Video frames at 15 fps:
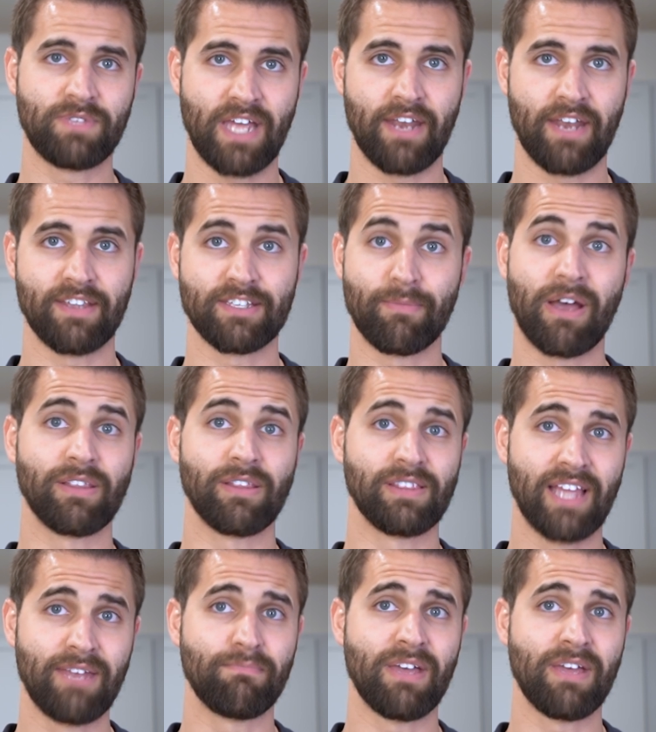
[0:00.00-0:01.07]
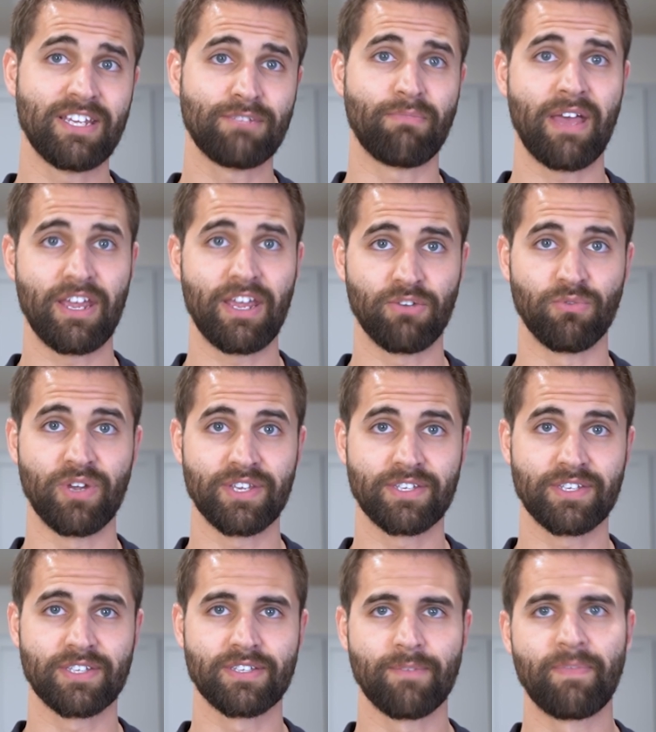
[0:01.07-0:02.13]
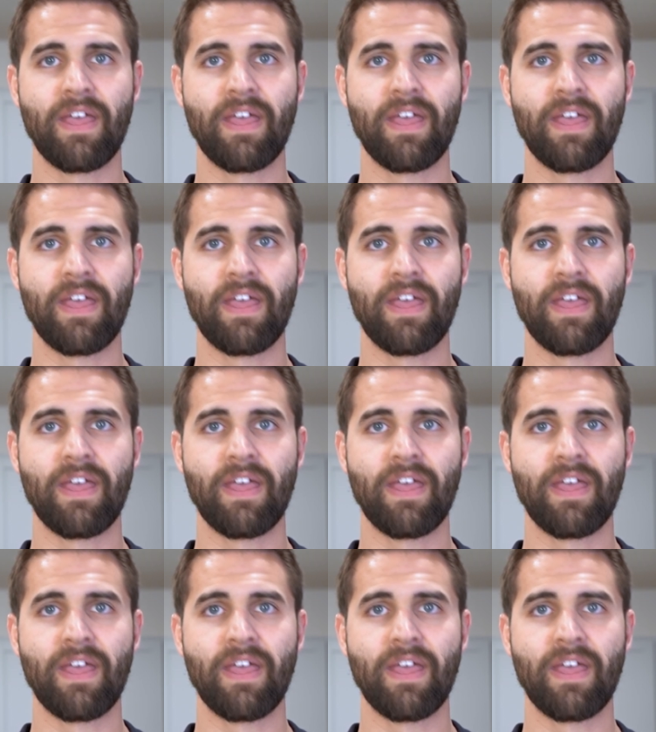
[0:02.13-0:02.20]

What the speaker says: tenants about lead-based paint risks.